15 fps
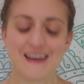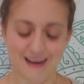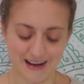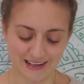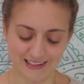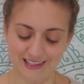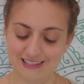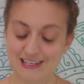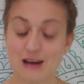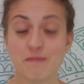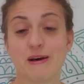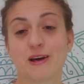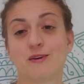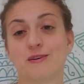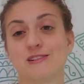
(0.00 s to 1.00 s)
I cleaned out
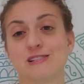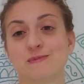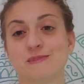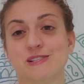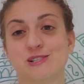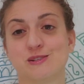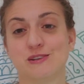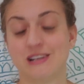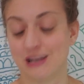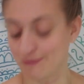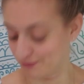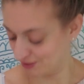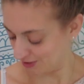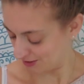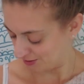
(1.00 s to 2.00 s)
my Christmas tree and I'm,
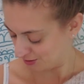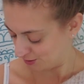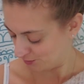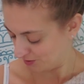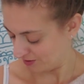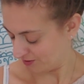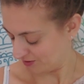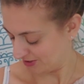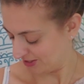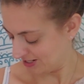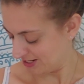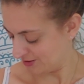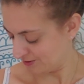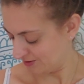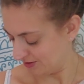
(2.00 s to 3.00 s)
I swear there's
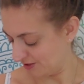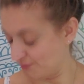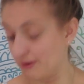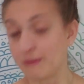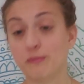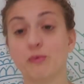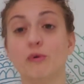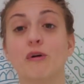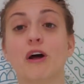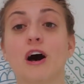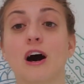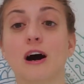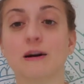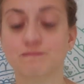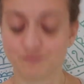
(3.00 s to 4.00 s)
needles in my
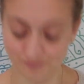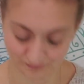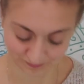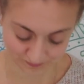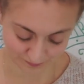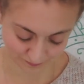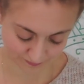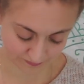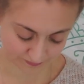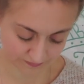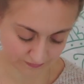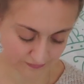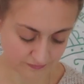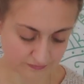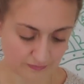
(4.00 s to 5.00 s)
bra.
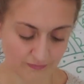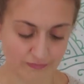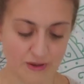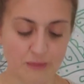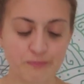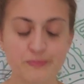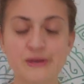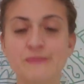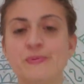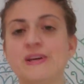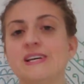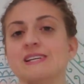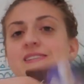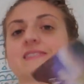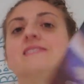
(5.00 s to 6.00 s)
Be
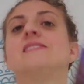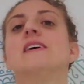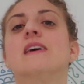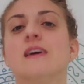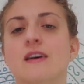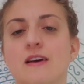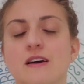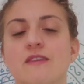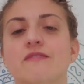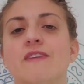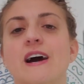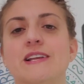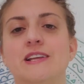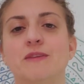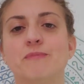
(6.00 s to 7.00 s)
peace,
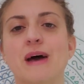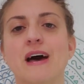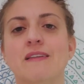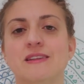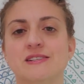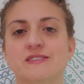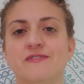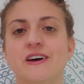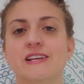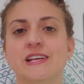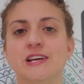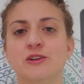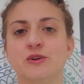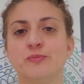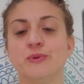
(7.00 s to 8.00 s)
finding balance,
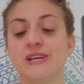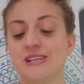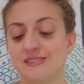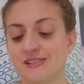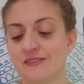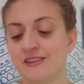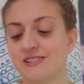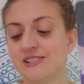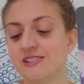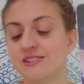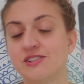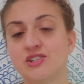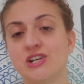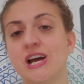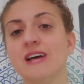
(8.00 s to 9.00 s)
finding inner peace. And this is
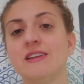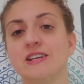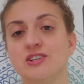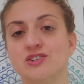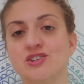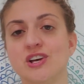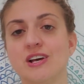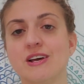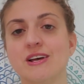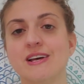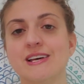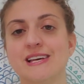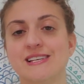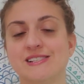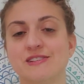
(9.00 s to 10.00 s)
the challenge,
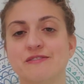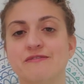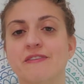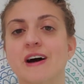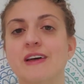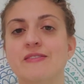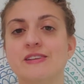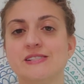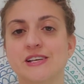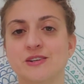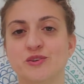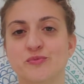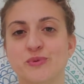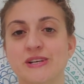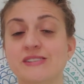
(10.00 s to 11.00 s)
is to find this
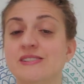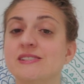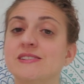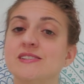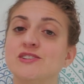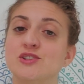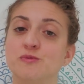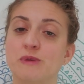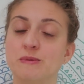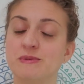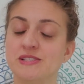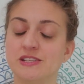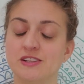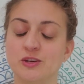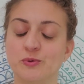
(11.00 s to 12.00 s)
inner peace. This is, you may be
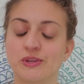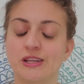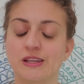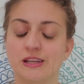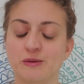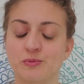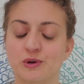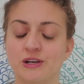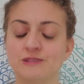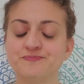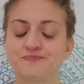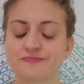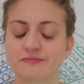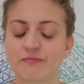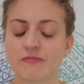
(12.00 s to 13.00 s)
dealing with a
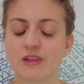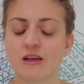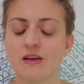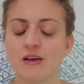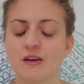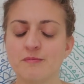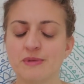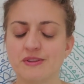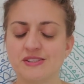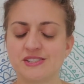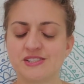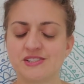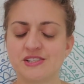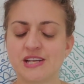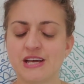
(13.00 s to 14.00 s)
Libra, but this
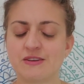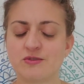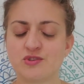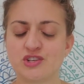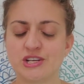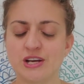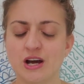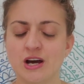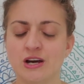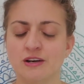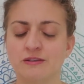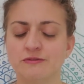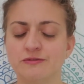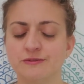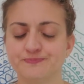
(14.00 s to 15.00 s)
is an energy
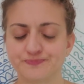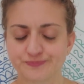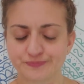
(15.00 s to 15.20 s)
of